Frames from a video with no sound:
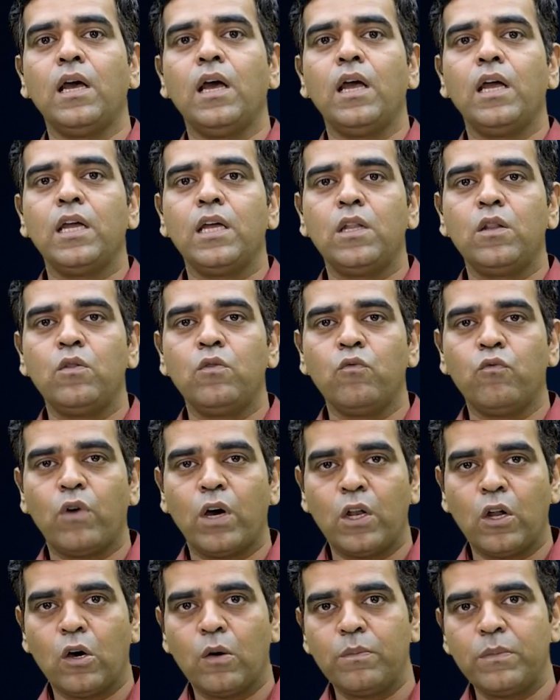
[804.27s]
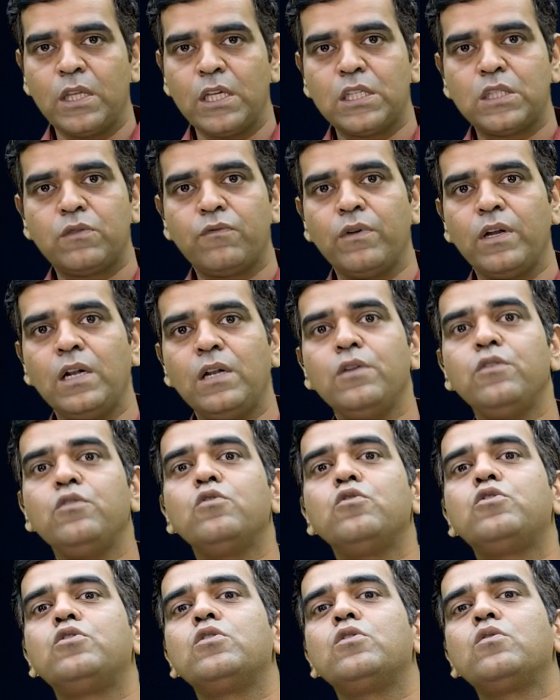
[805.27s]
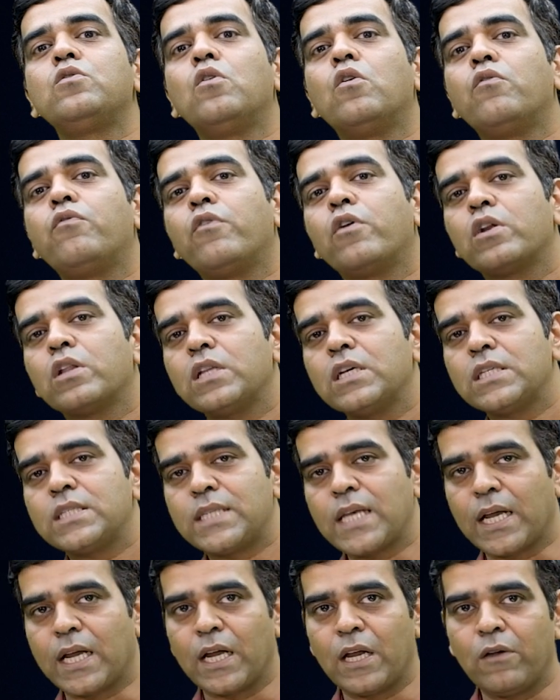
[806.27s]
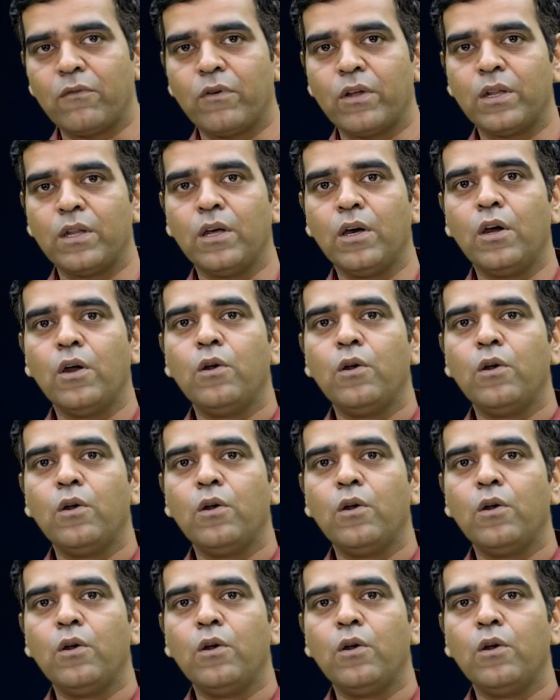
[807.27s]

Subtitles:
in one of this field, you should go for the second one.